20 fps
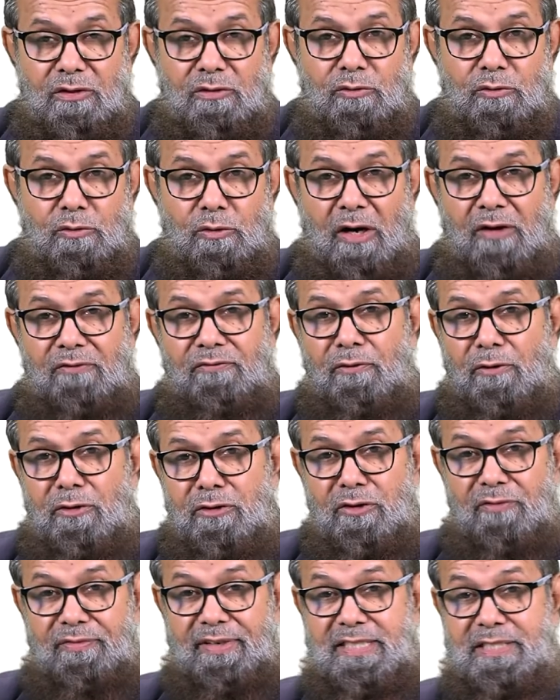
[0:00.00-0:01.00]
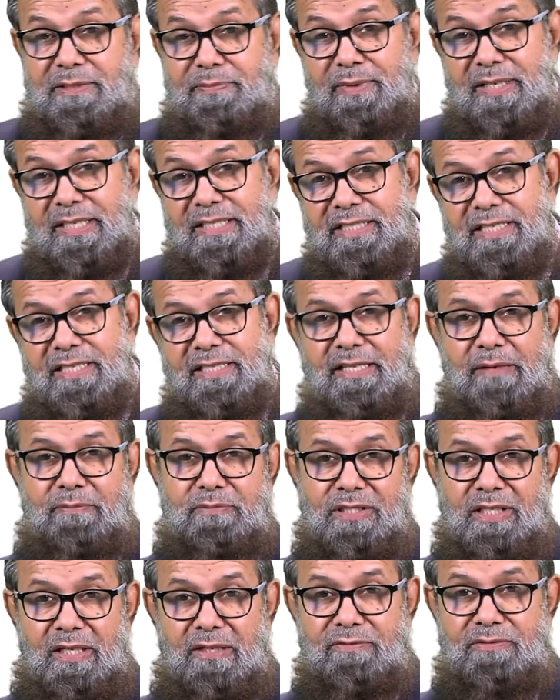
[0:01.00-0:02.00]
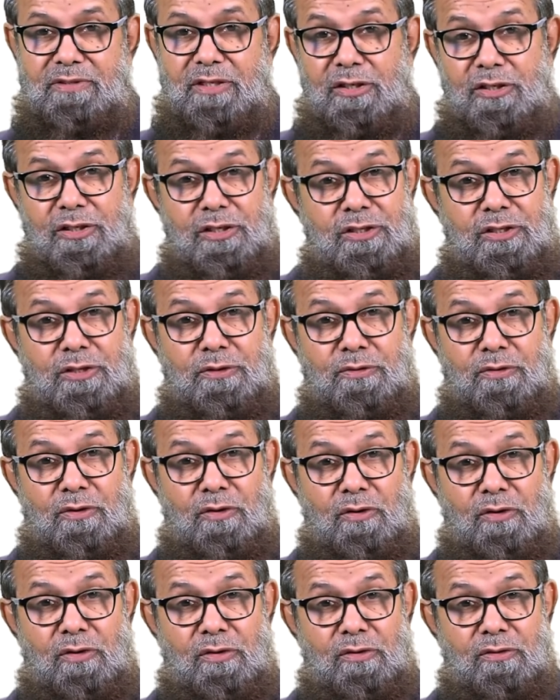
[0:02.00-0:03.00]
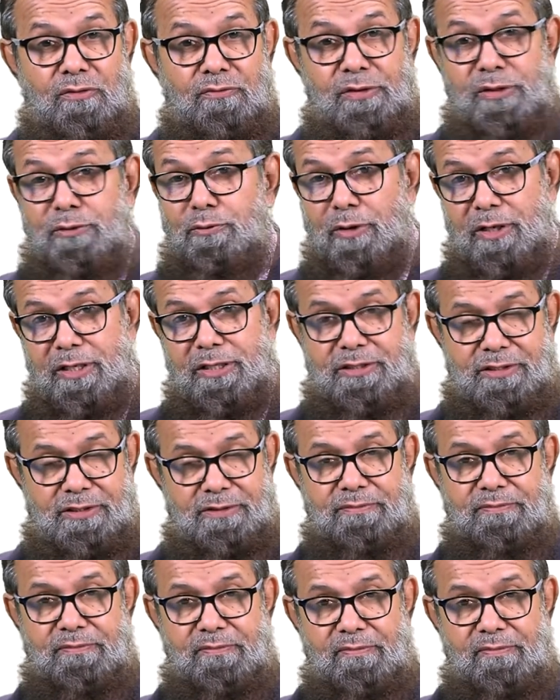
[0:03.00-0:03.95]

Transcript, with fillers: who are fond of expressing themselves in the, with words